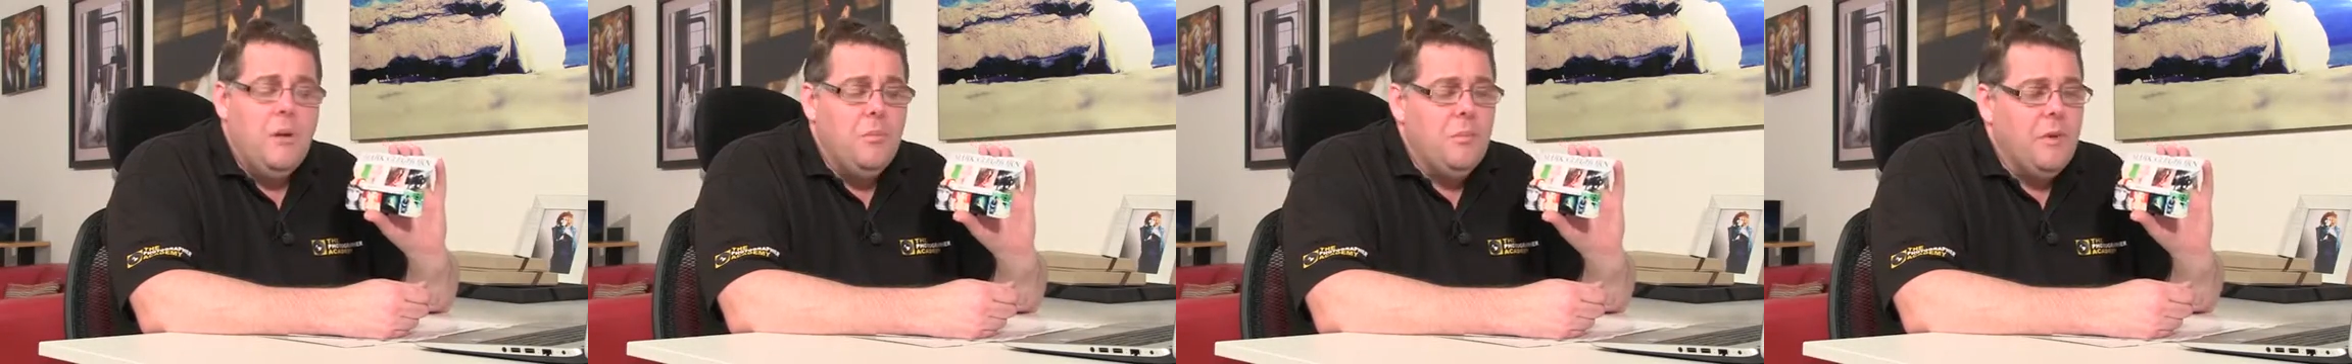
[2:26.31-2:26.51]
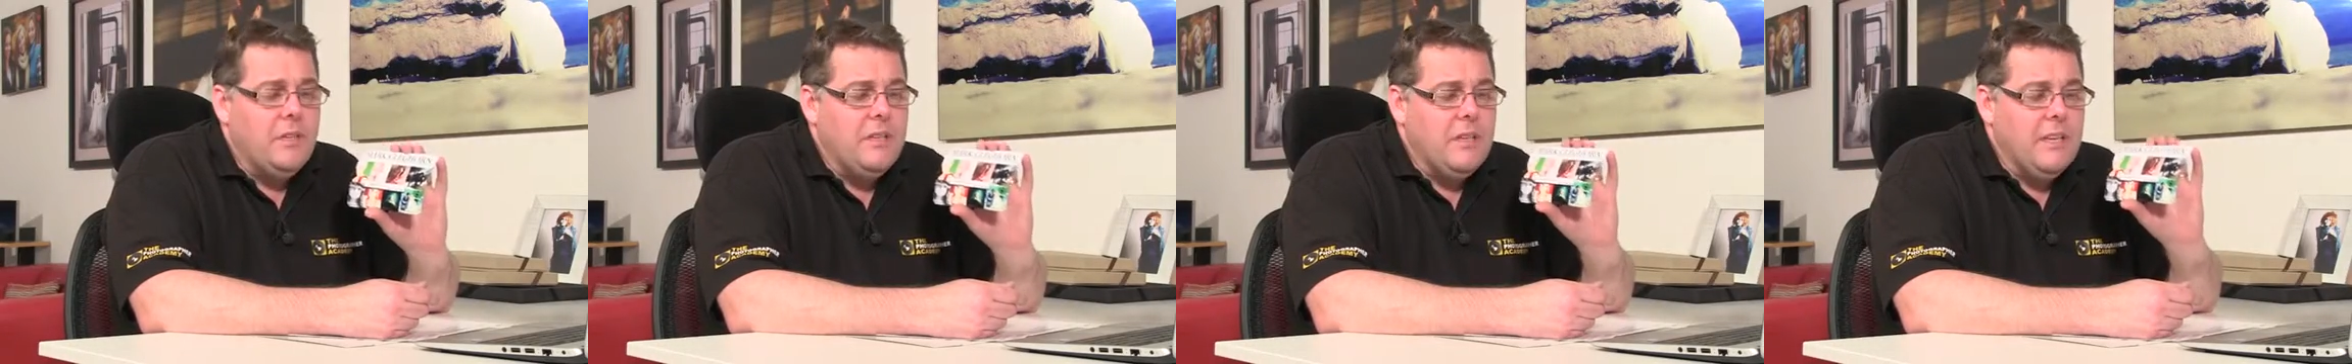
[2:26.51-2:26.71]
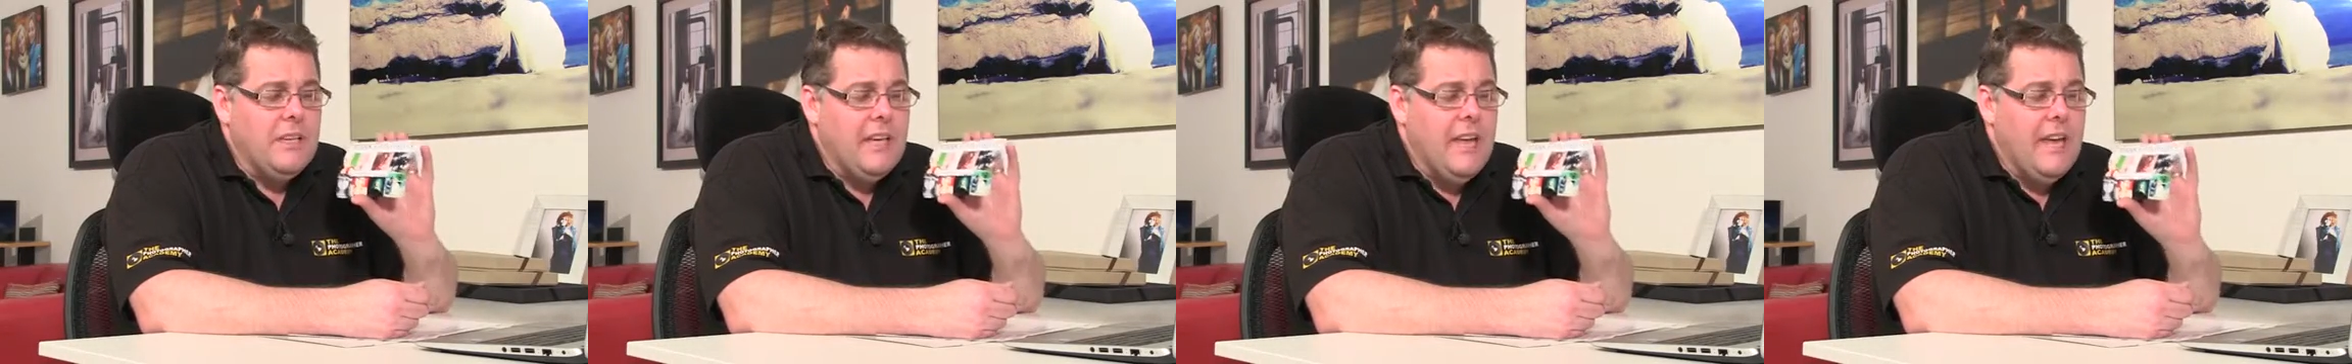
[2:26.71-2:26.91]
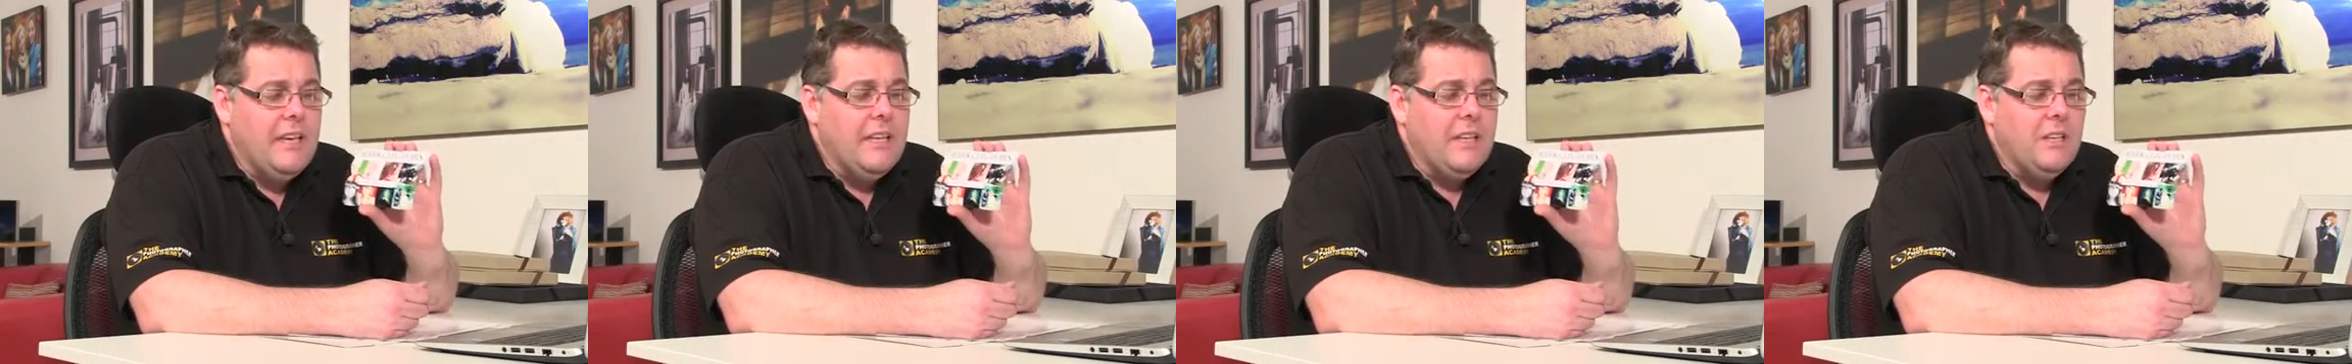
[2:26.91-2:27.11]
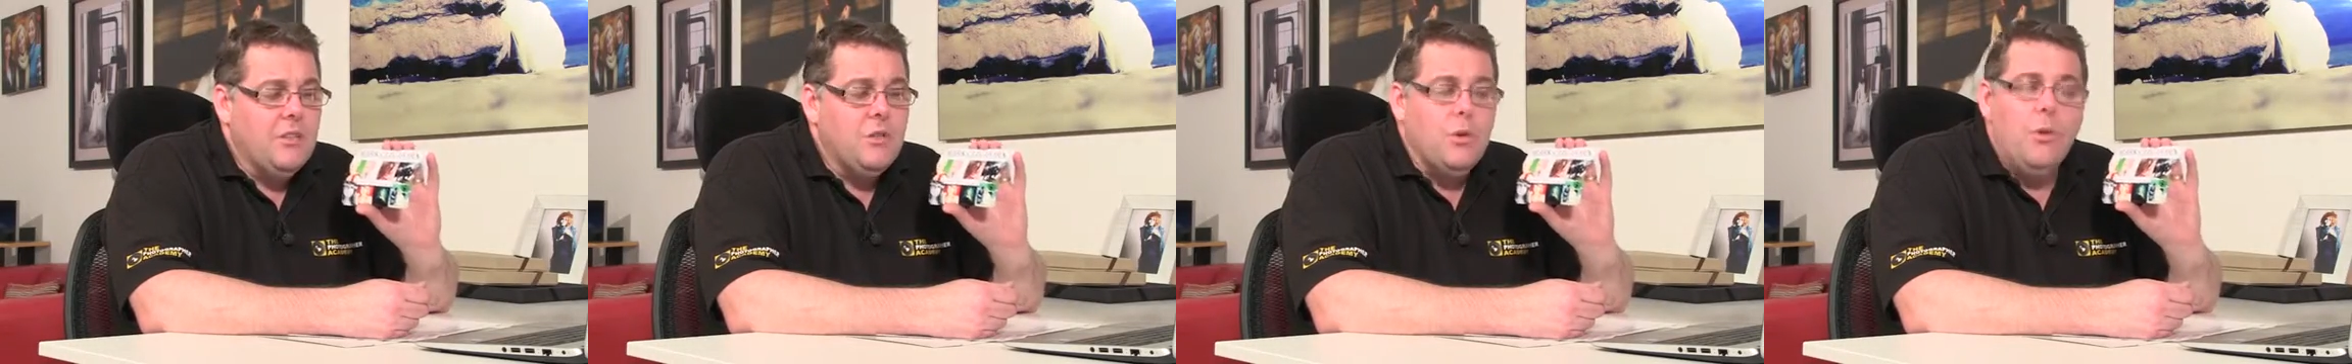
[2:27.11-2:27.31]
but again,
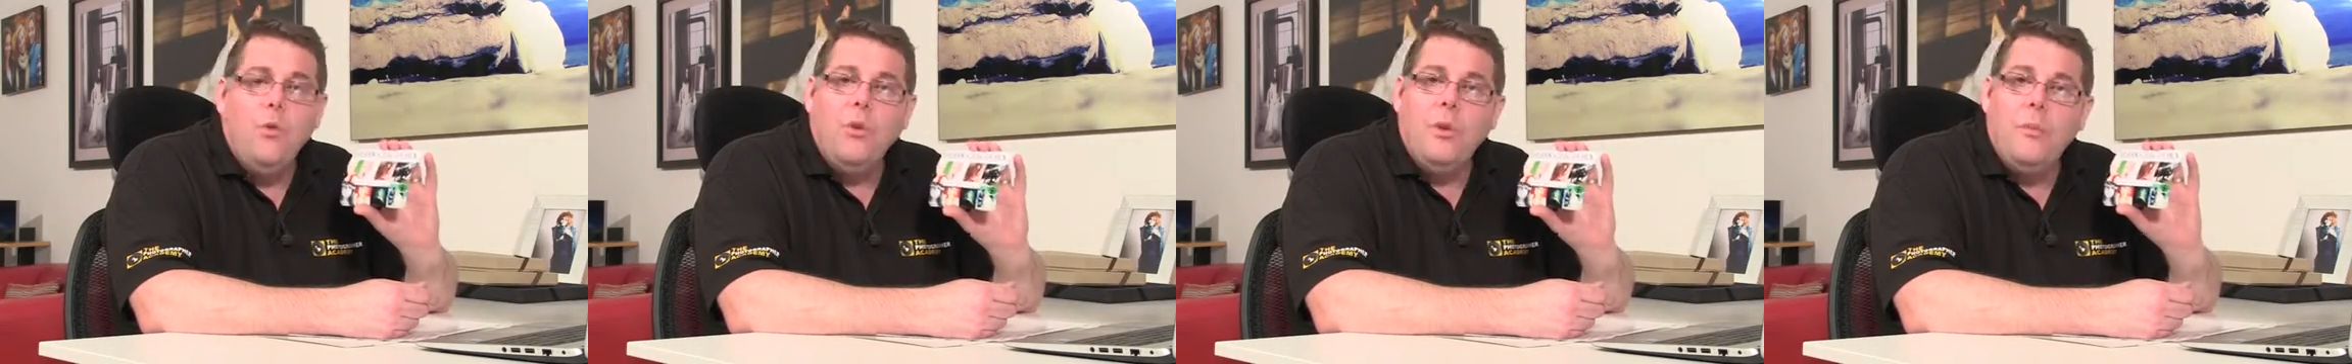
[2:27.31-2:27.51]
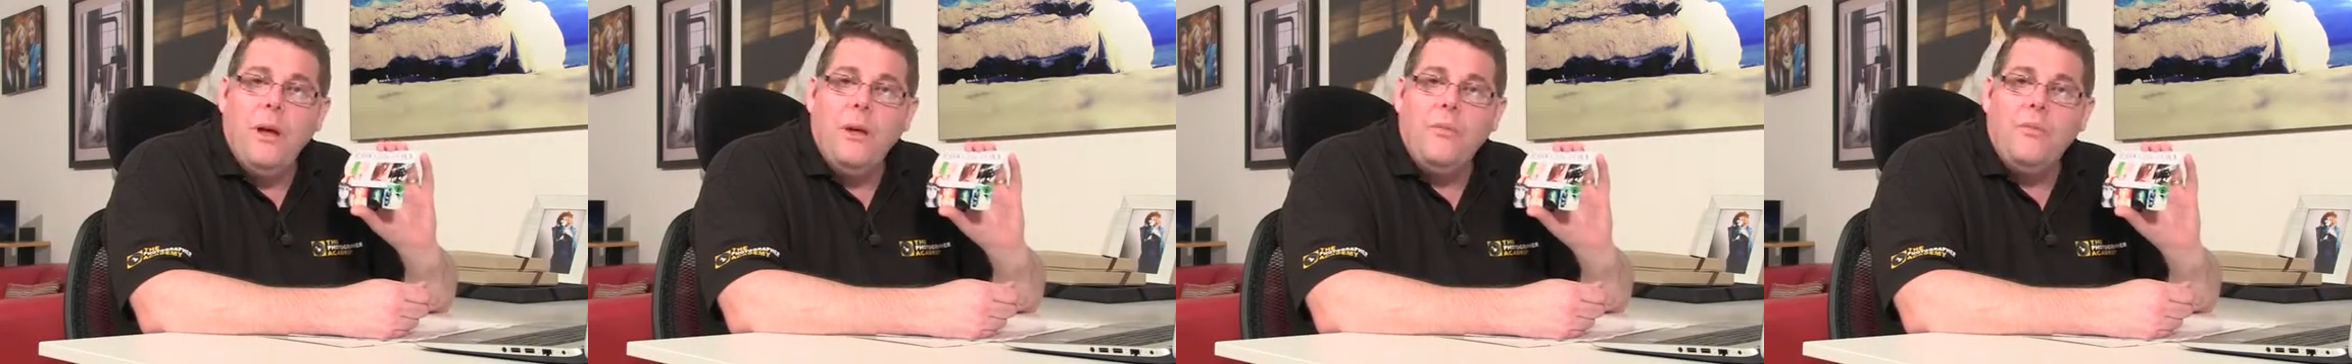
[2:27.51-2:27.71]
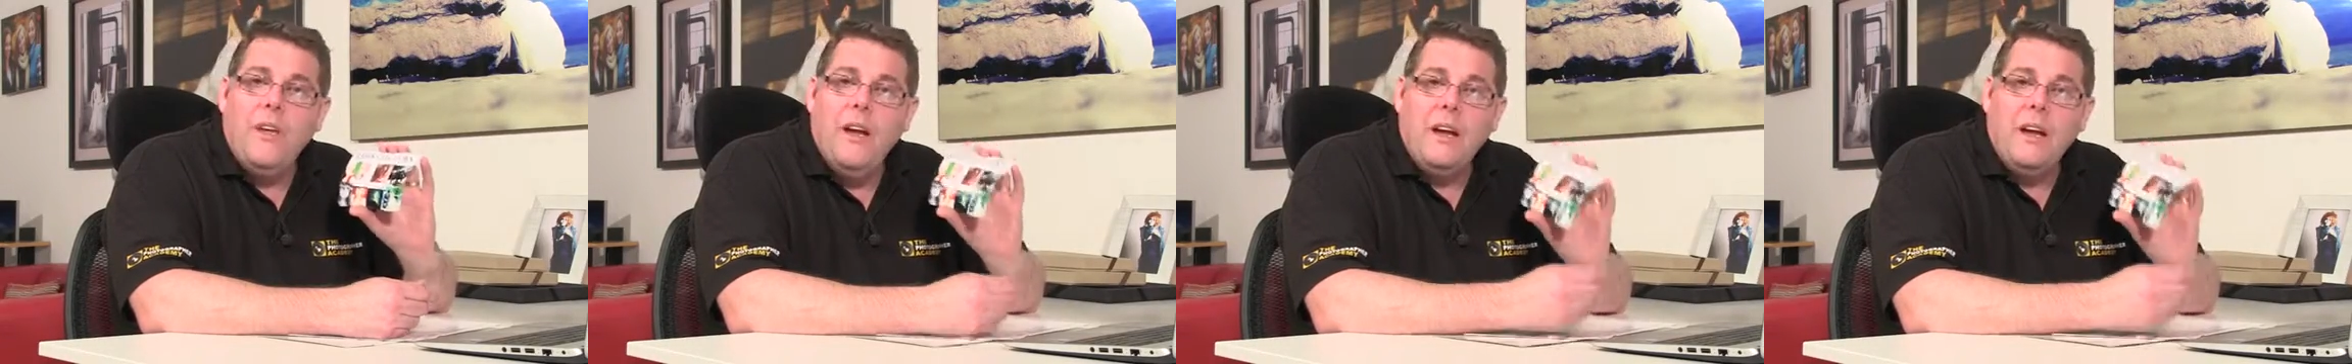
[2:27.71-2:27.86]
it's all about